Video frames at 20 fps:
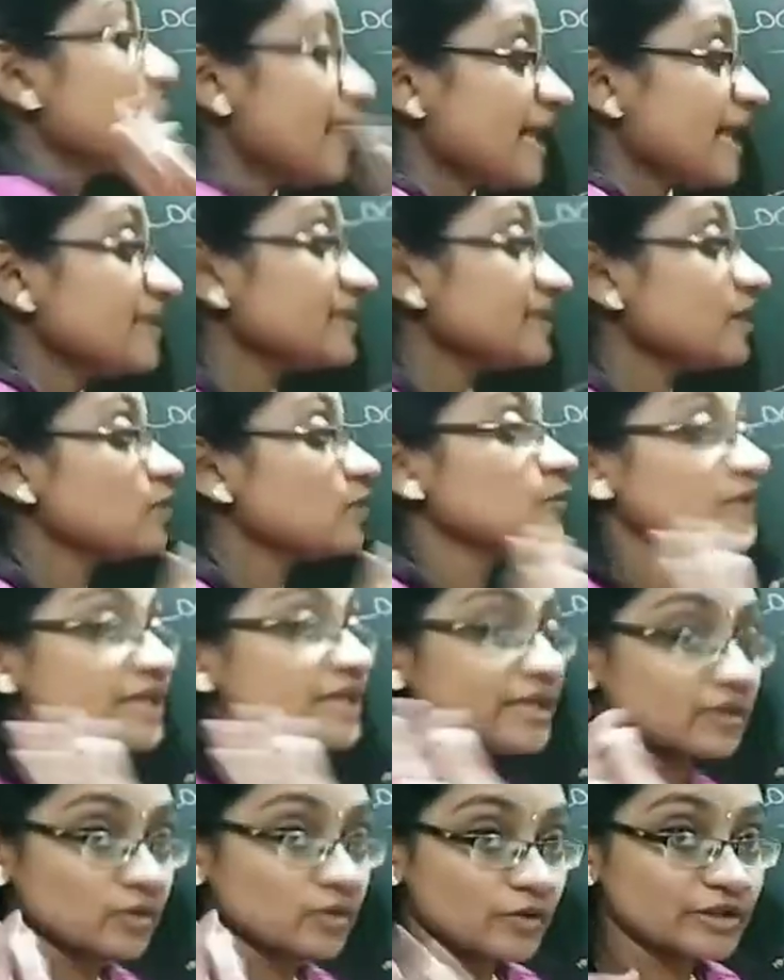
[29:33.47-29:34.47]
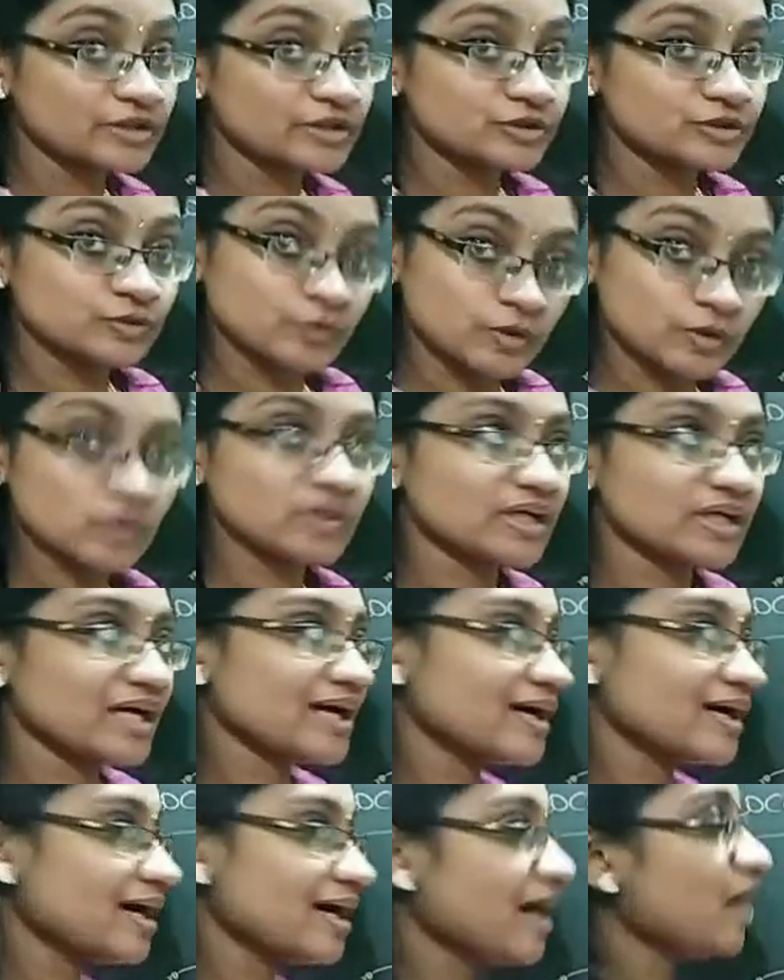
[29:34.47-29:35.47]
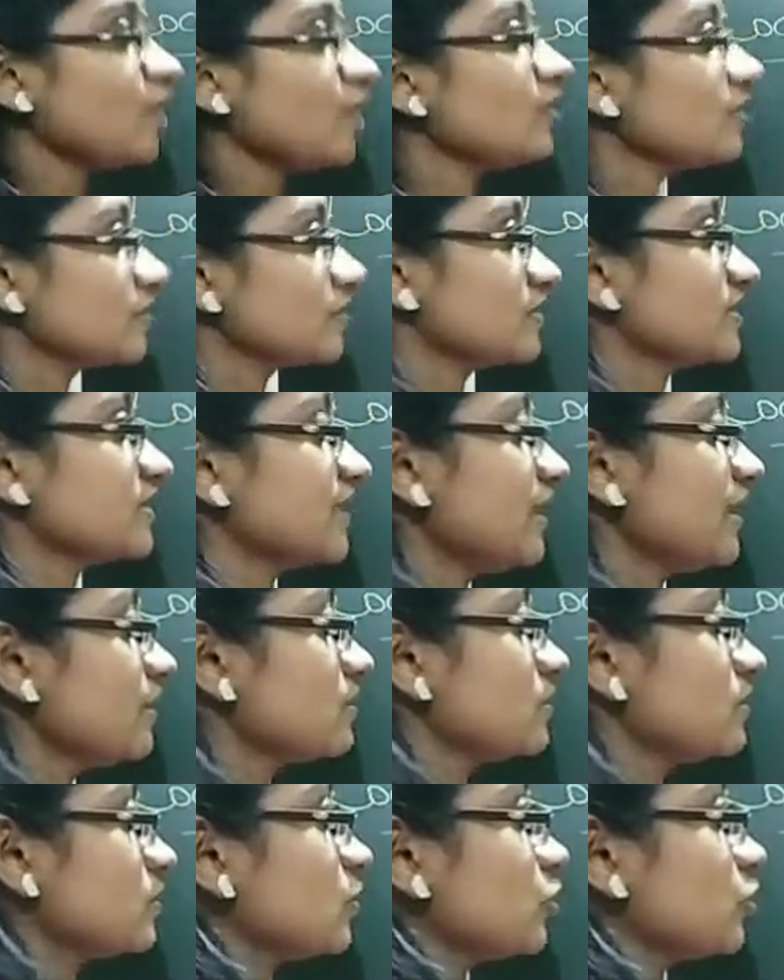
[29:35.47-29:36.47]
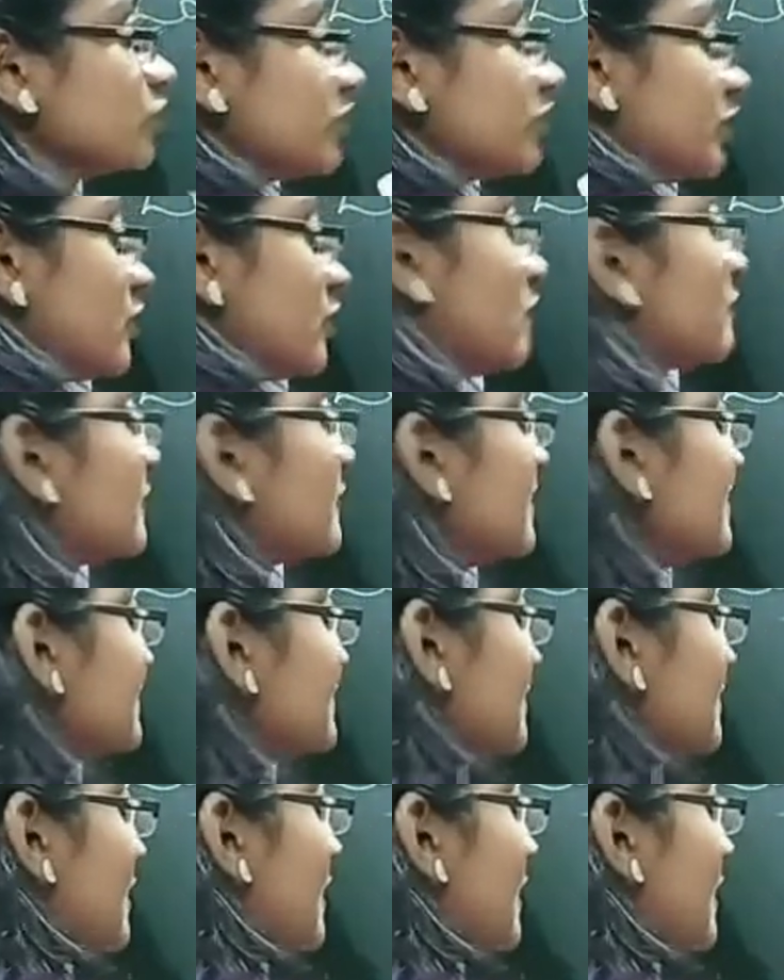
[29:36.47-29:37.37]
And now we are going to look how the motion of this